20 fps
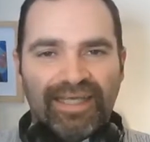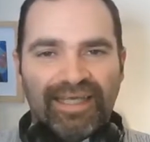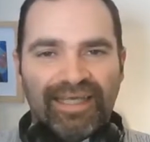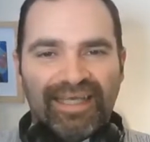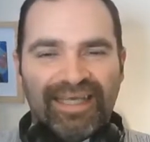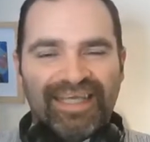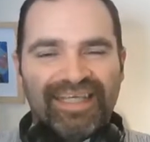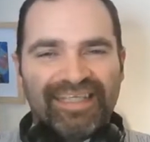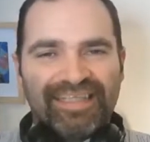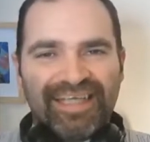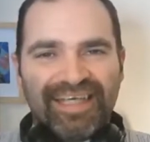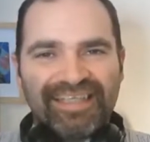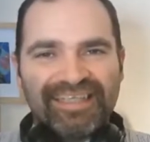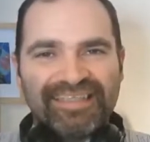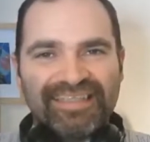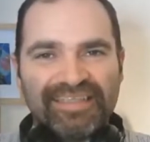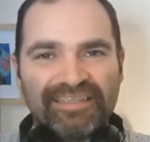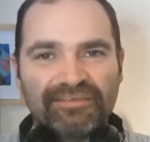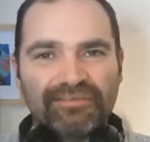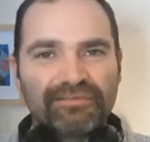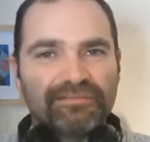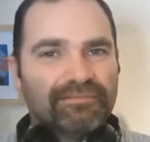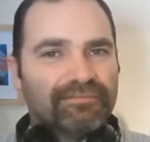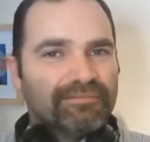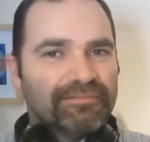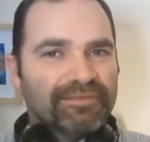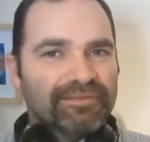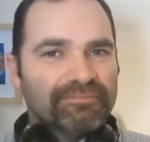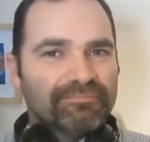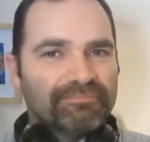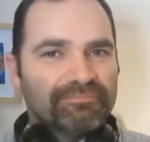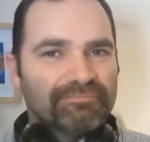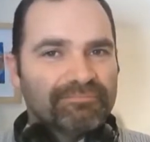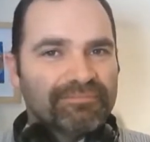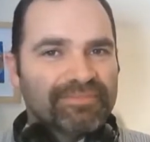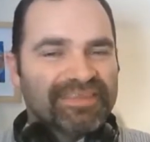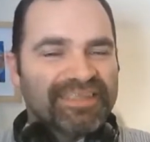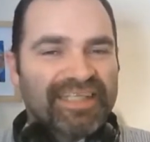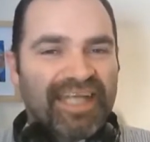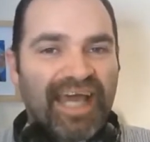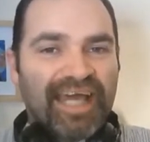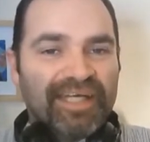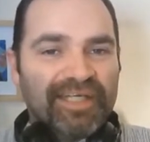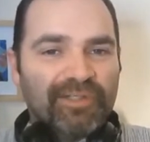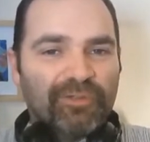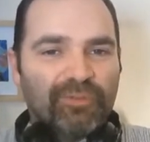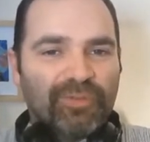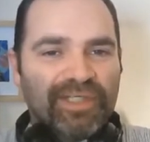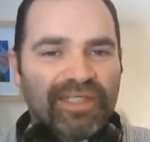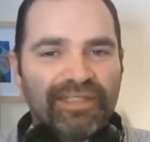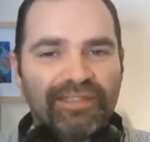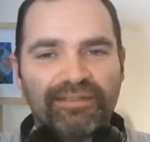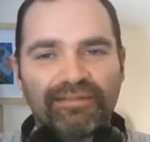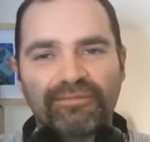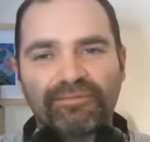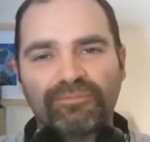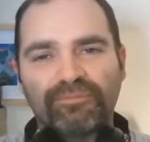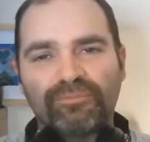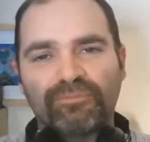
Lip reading: In an ideal scenario here,